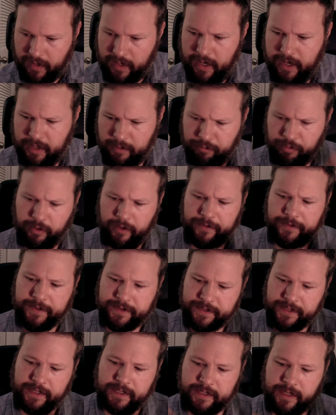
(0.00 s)
In
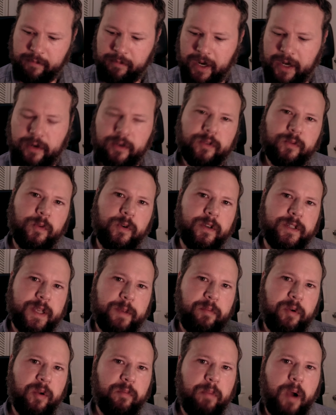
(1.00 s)
parentheses, in my own words, I
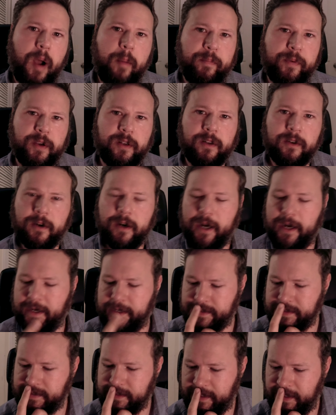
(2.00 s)
put
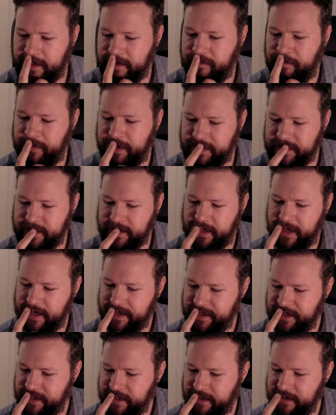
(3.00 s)
popularized. Like, there's an
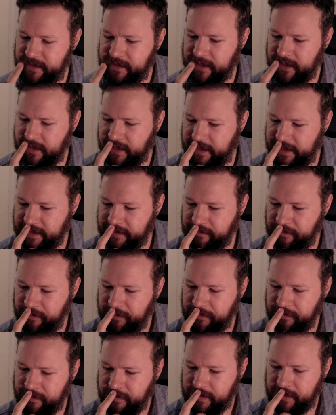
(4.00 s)
idea that, like,
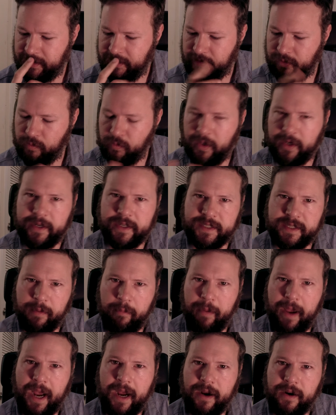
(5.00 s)
what it's
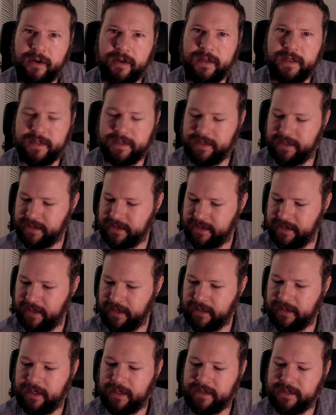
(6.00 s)
about is this
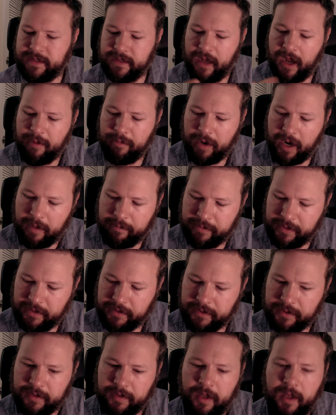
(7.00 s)
thing that's not
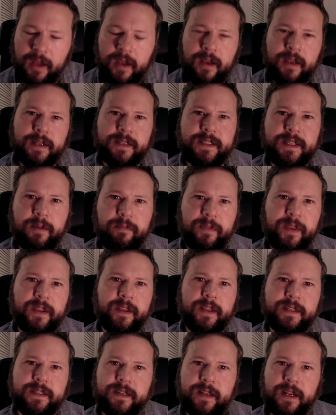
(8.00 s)
popular. It's something
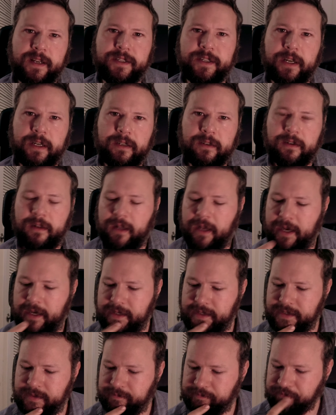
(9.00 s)
that's not generalized.